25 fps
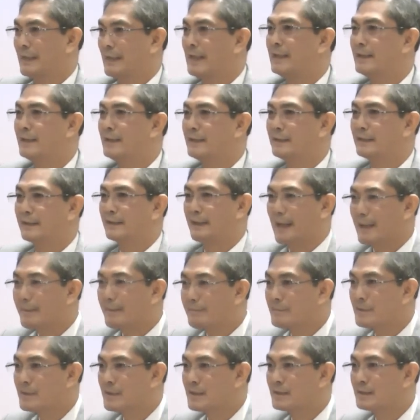10
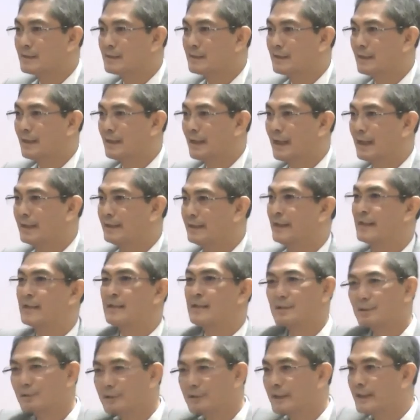grams, and
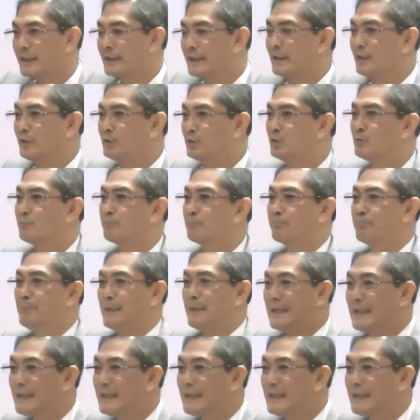they sold it into